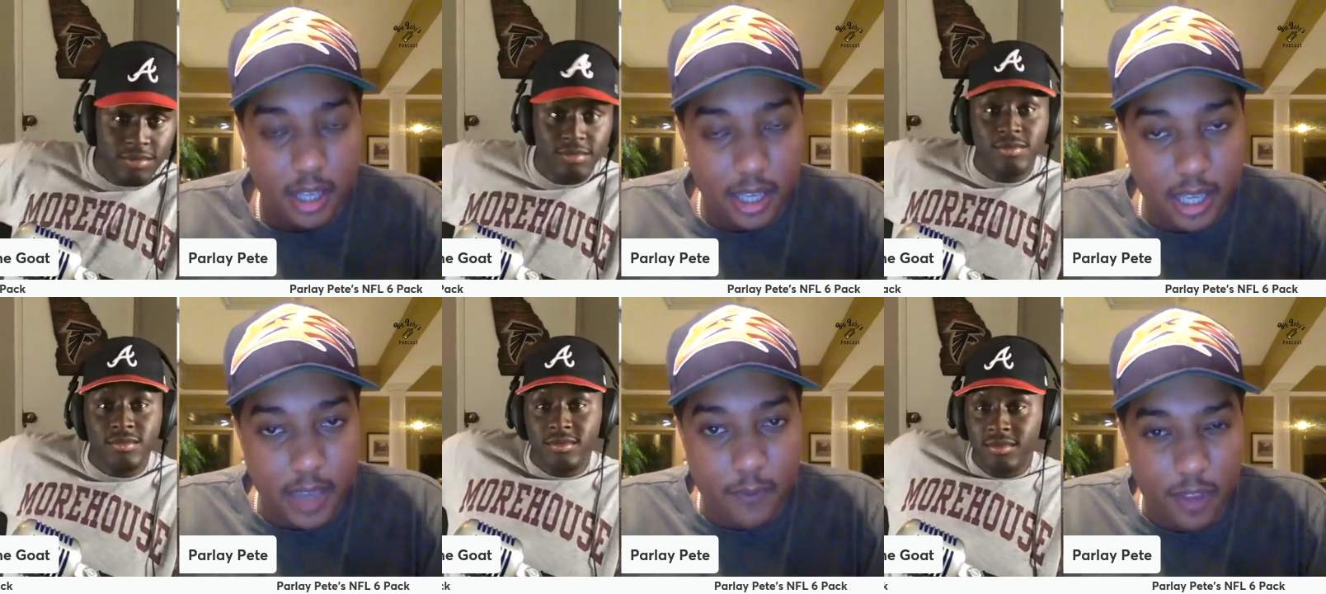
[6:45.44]

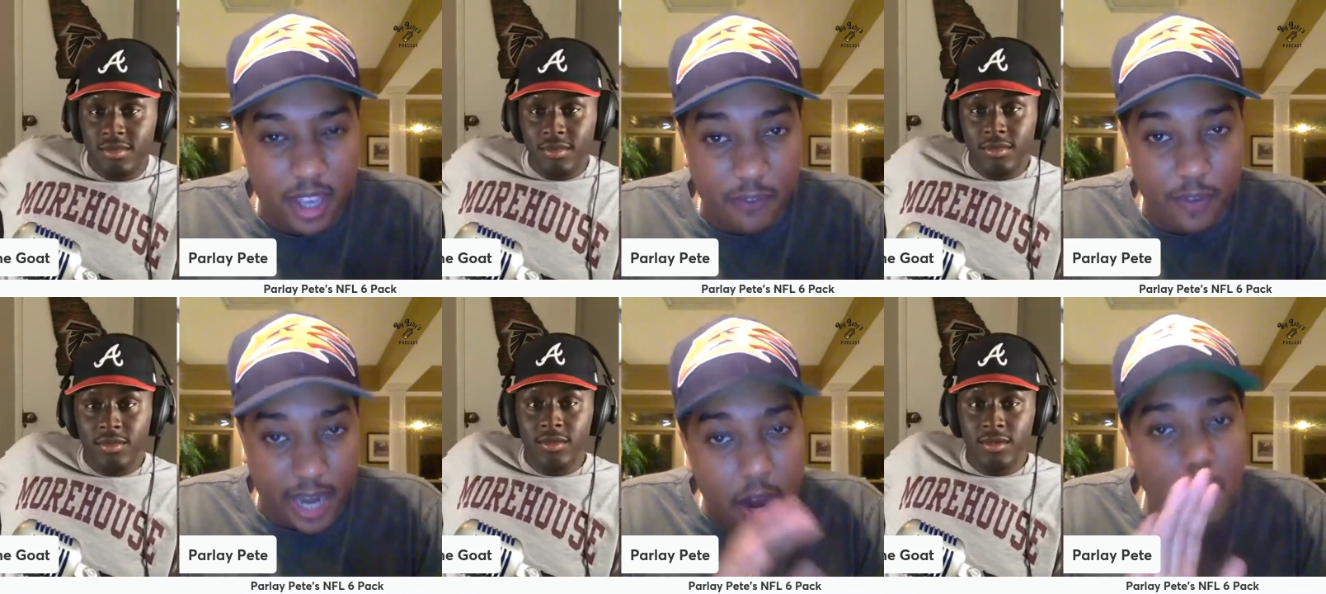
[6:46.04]
Speaker 1: if if
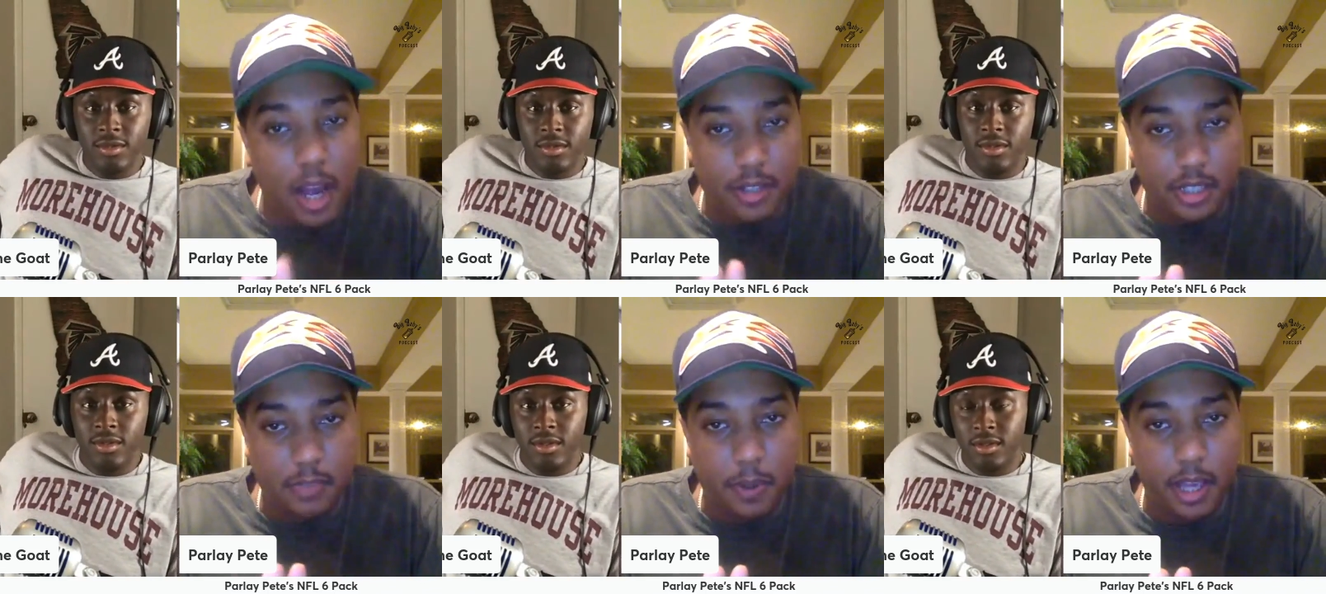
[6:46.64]
Aaron Rodgers
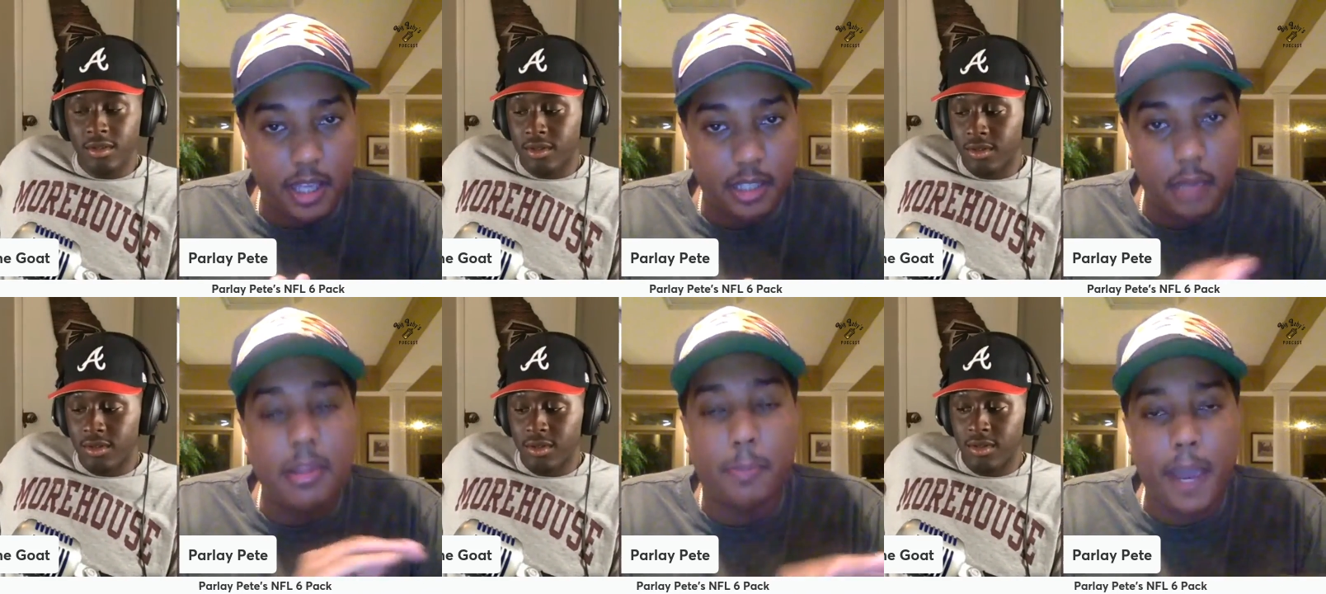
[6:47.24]
is playing, give
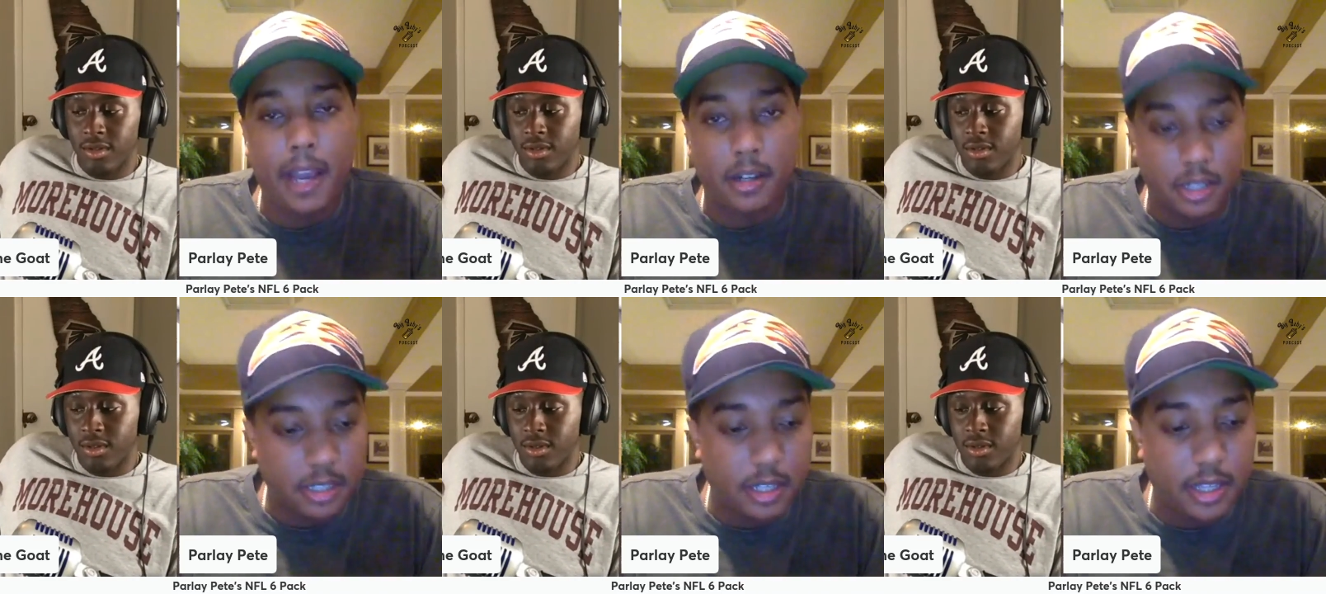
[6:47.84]
me the
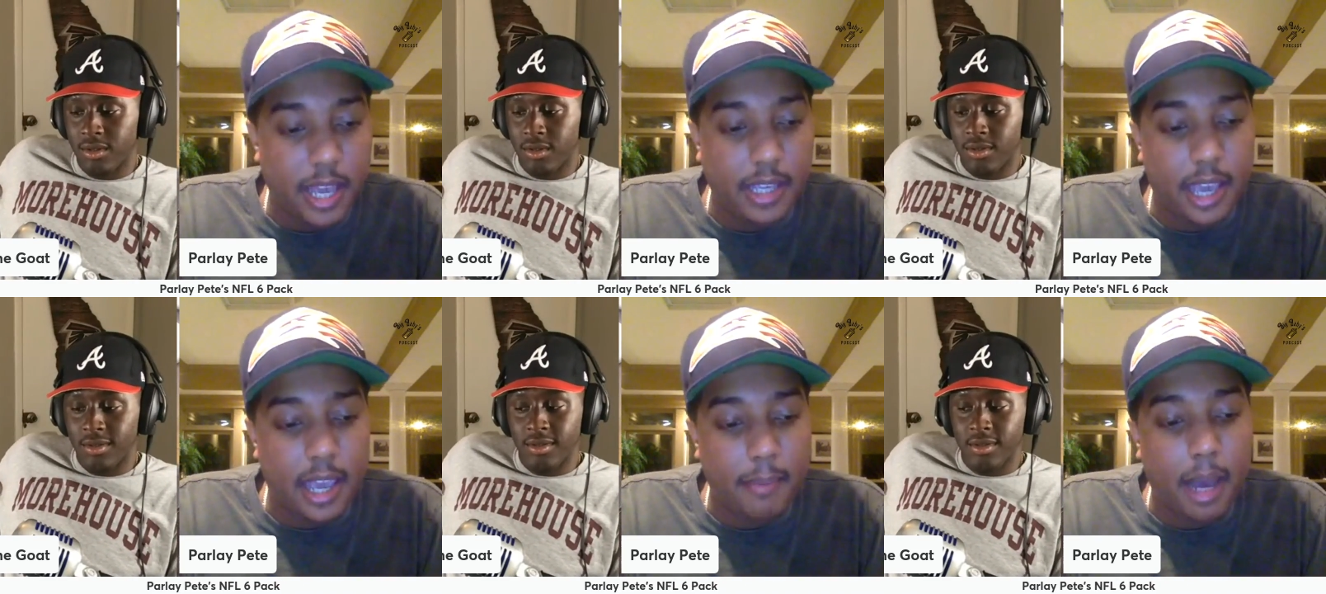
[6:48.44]
Packers in that
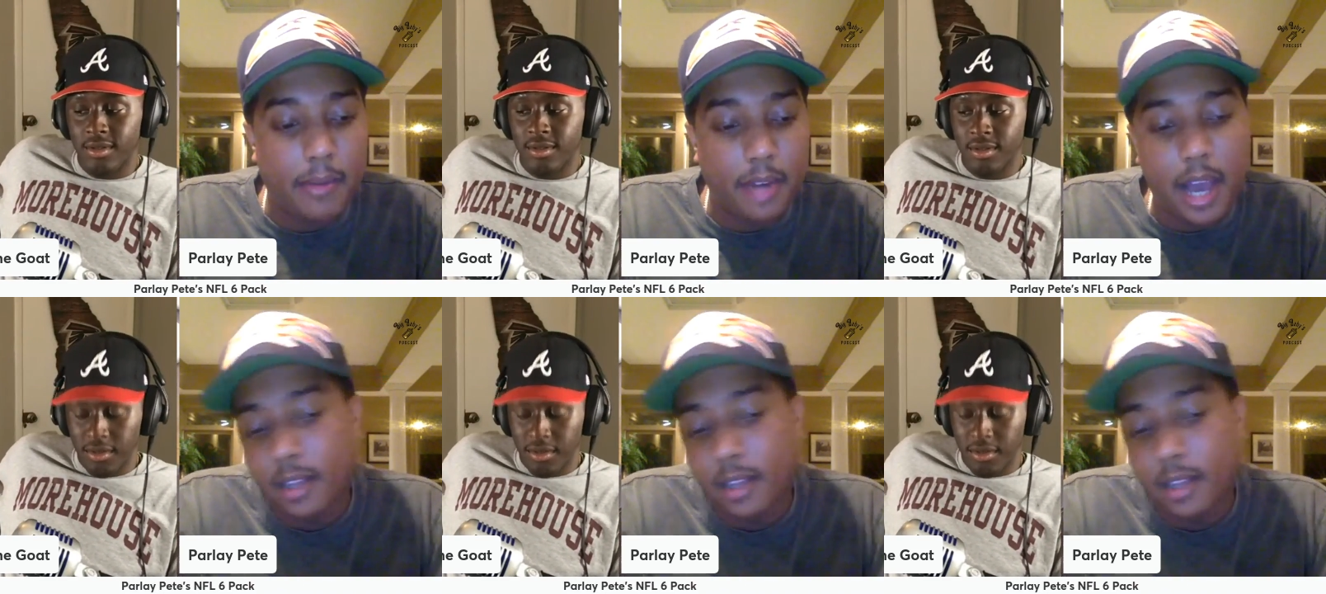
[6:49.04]
game. I, I